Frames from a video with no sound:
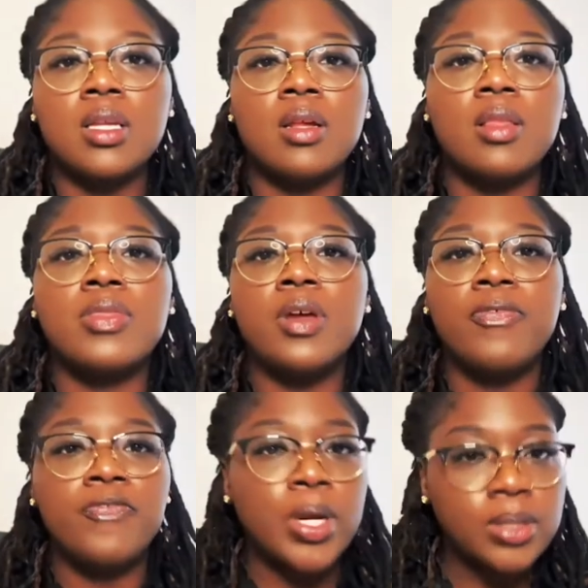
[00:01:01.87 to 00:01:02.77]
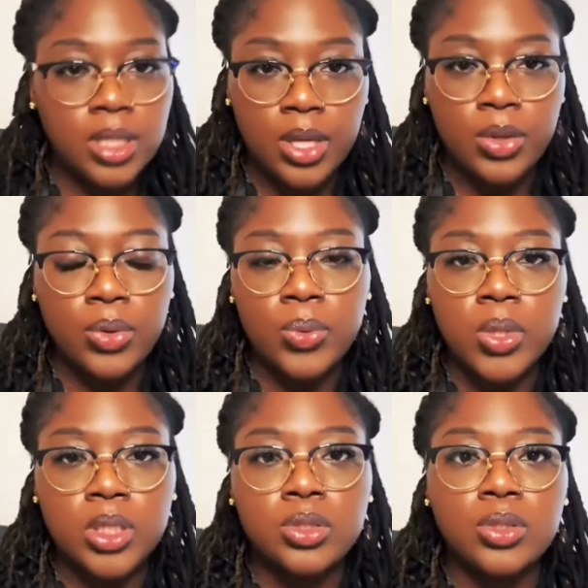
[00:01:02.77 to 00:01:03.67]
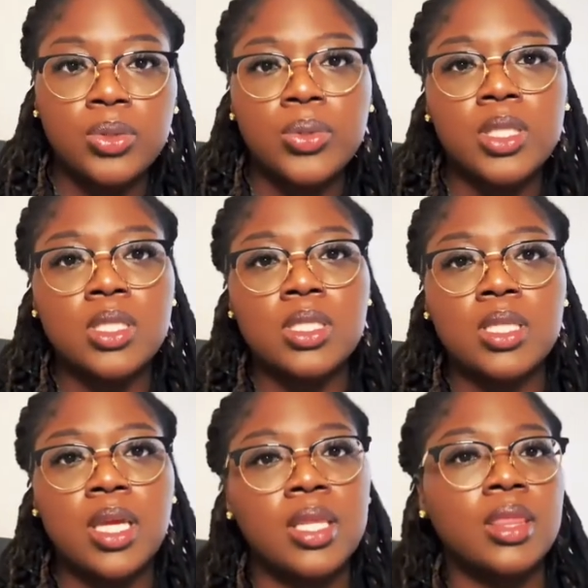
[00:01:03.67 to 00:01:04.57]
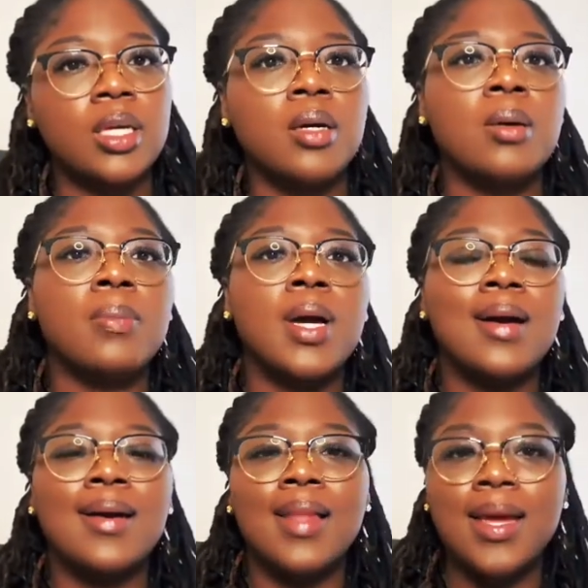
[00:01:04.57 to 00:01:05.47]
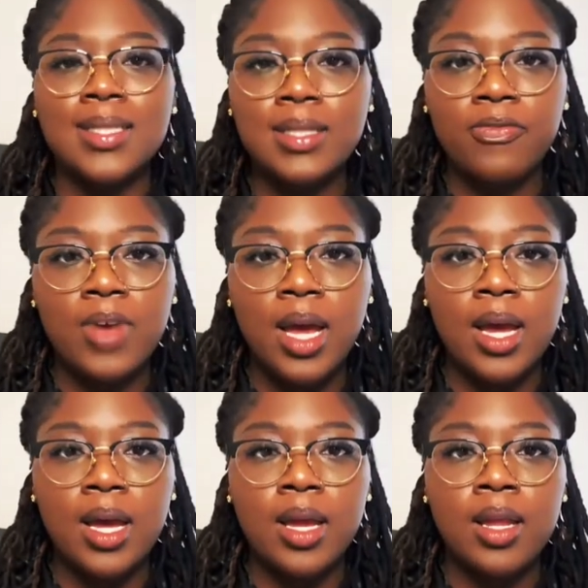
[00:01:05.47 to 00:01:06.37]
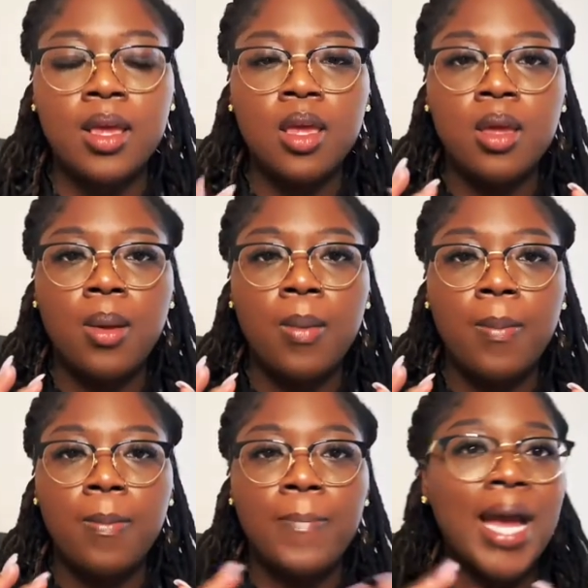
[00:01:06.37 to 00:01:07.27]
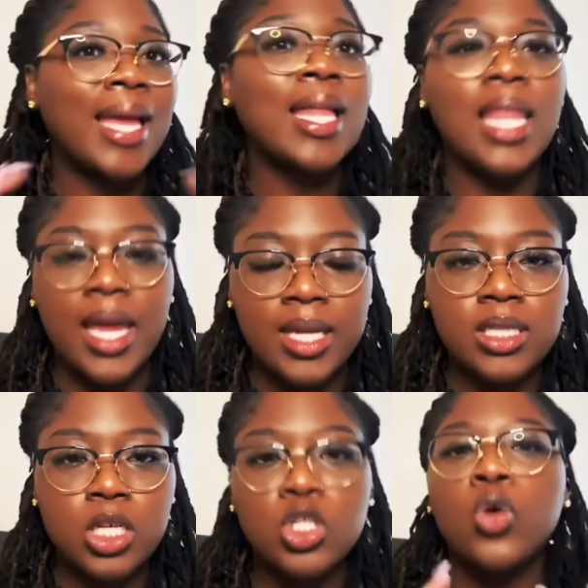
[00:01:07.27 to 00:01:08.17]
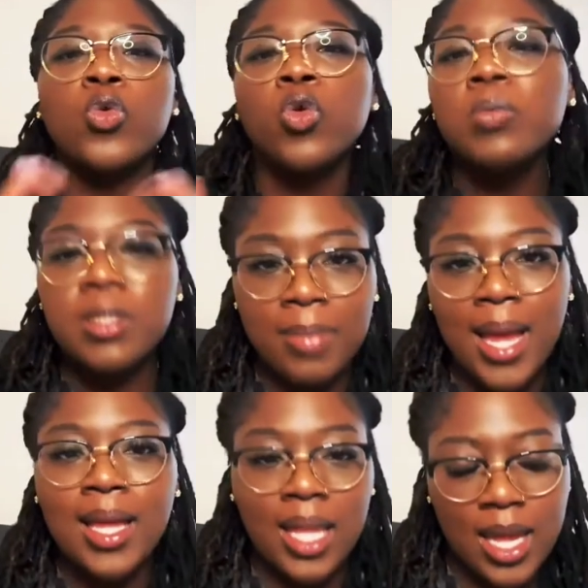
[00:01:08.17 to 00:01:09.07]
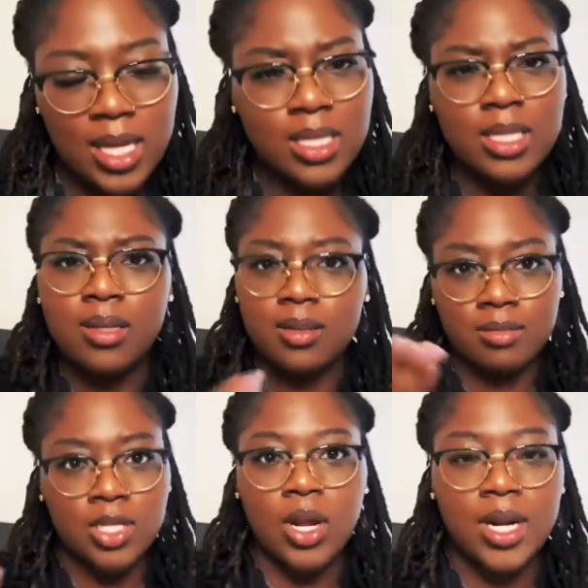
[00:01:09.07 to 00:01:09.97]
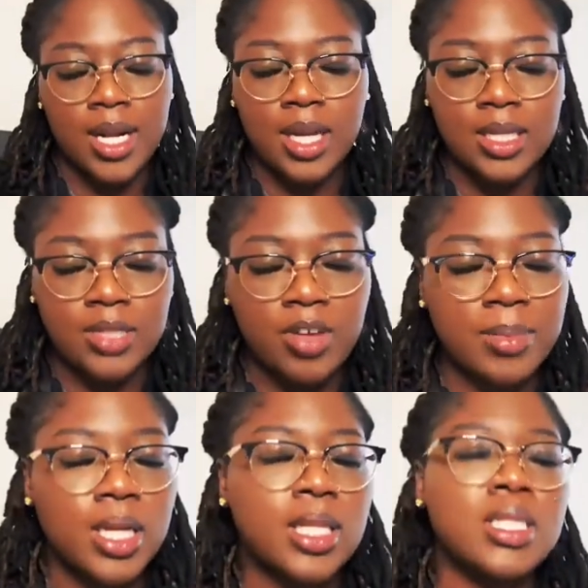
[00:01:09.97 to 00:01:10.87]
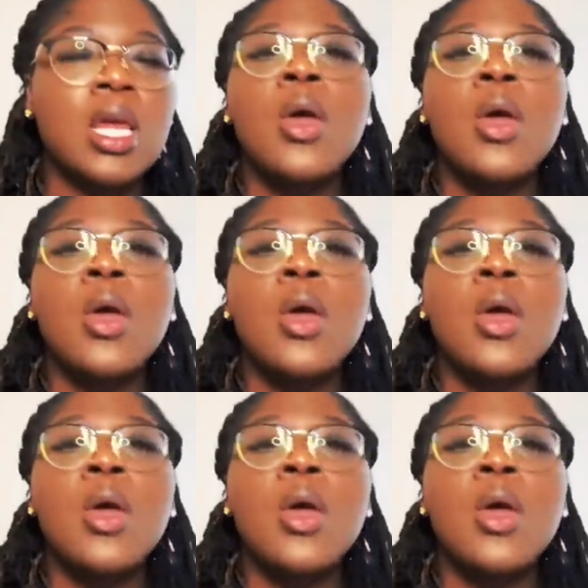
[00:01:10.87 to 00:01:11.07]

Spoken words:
the first thing you want to do is get them classified by class. So grouped by class. Sorry, not classified by class.